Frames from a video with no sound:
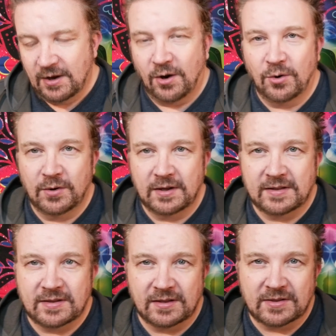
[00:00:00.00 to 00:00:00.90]
oh,
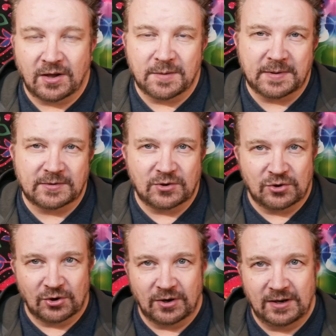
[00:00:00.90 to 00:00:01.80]
it's all about the
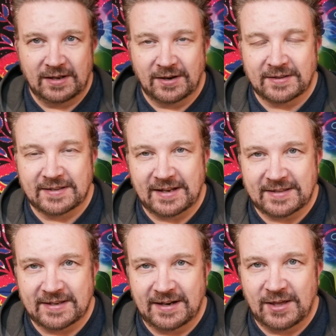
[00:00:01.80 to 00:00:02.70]
journey, not the
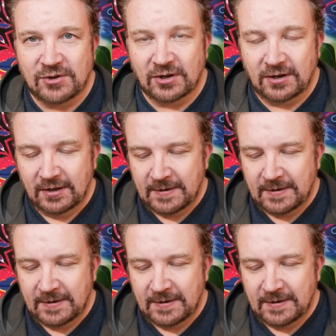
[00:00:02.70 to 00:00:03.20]
destination.